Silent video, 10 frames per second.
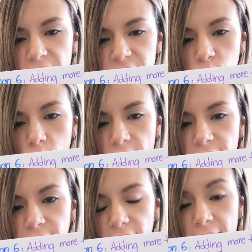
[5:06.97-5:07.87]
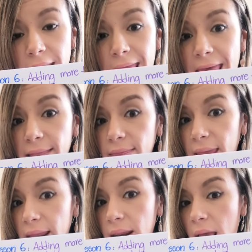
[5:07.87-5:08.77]
plus 1, 10, and
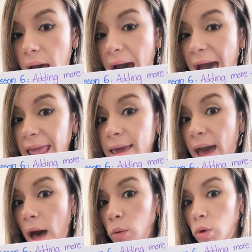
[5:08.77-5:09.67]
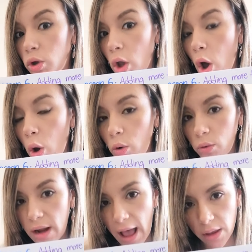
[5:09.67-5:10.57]
then I count
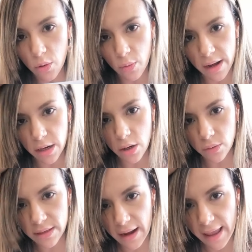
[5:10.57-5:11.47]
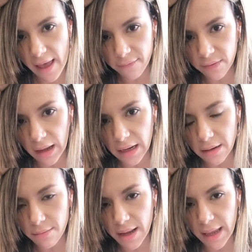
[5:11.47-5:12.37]
on. I already know that I have 10
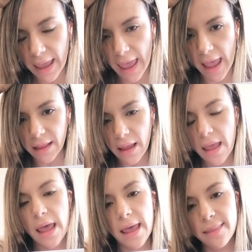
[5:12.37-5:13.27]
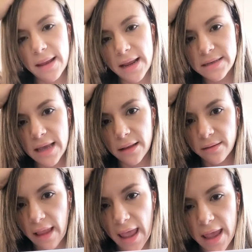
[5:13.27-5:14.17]
in my head, and then I say
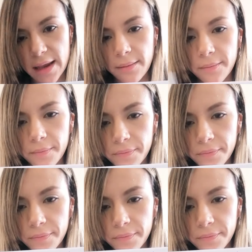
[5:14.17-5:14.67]
10,